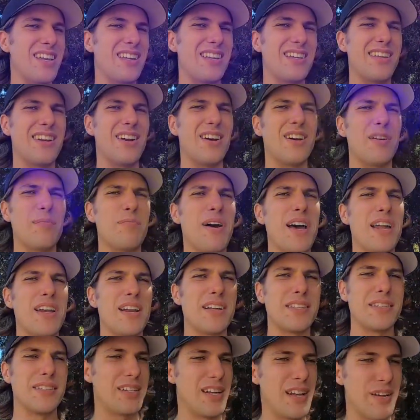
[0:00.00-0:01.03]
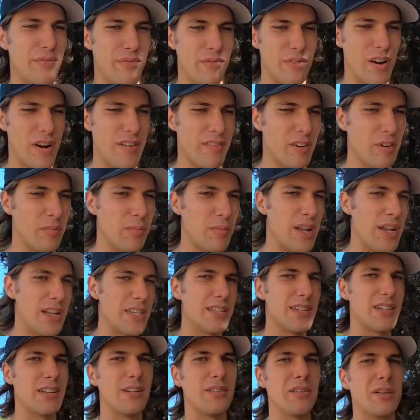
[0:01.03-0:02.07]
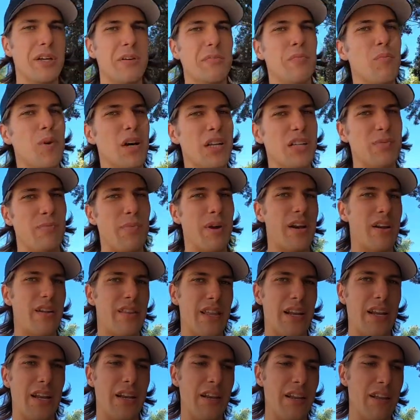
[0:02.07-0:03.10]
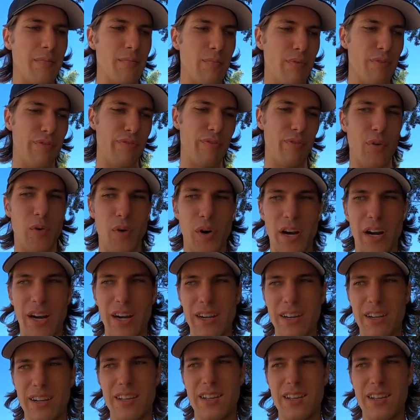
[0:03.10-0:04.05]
you know, it might not stay forever, but it's gonna look much better than it did before.